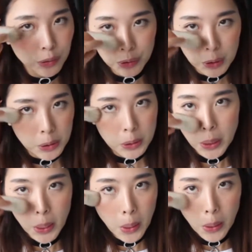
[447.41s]
You just
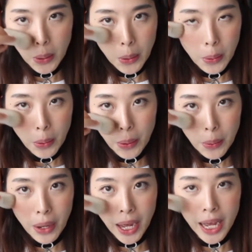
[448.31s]

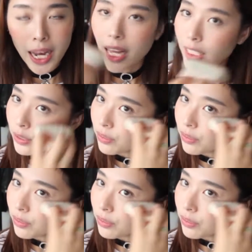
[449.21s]
highlight